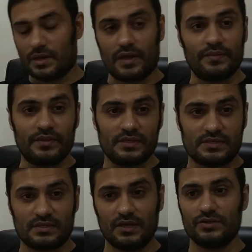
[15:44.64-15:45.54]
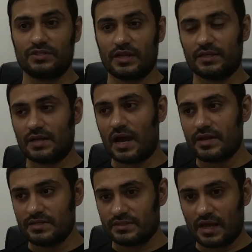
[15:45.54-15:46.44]
this ketogenic
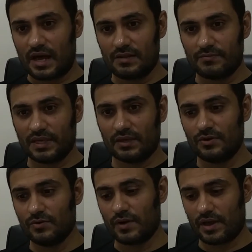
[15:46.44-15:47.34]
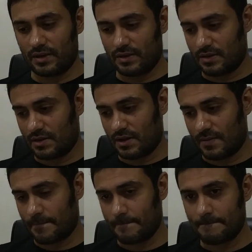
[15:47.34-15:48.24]
diet is helping you and
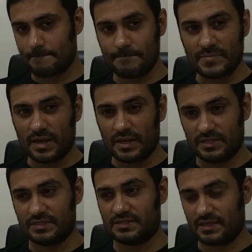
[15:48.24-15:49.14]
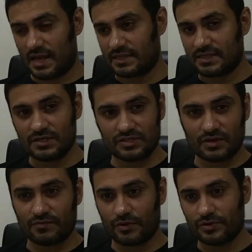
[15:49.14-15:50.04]
it's essential
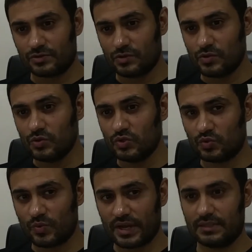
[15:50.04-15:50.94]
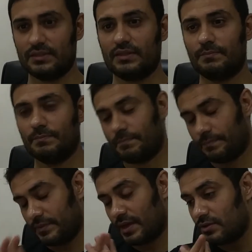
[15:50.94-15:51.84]
for you to lose weight,
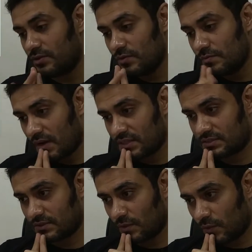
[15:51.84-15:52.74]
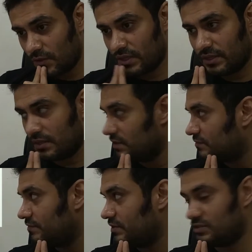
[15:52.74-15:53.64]
then you must only eat
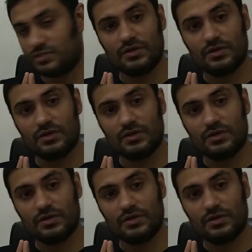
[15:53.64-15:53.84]
which